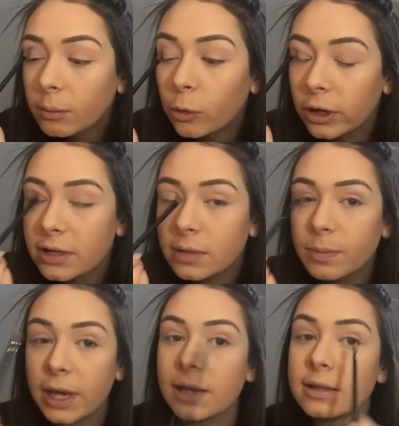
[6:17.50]
More as a
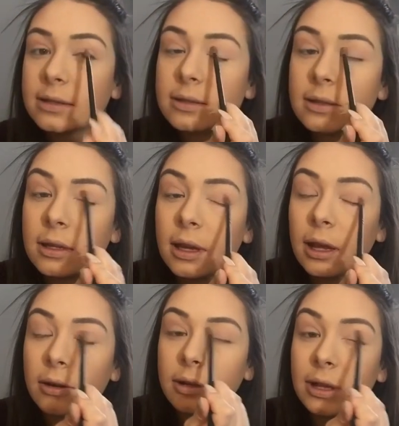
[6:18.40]
base.
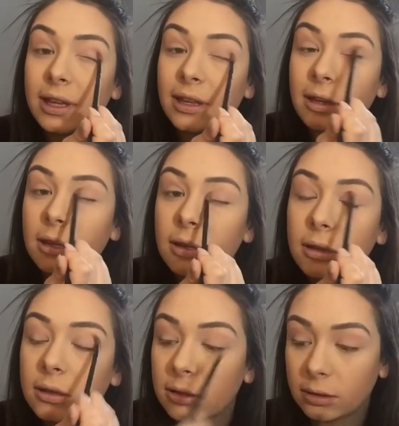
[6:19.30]
I don't really
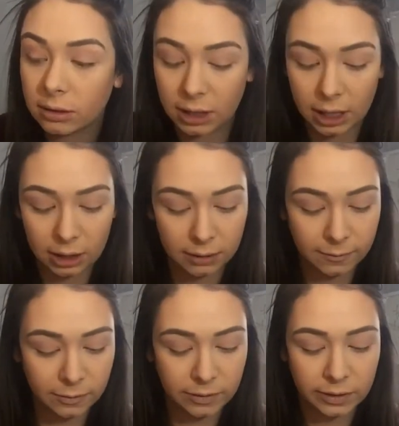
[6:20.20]
care
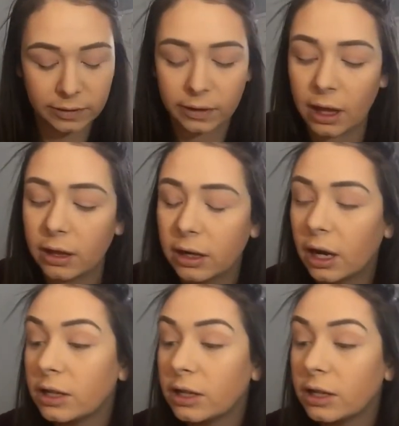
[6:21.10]
if you see this color.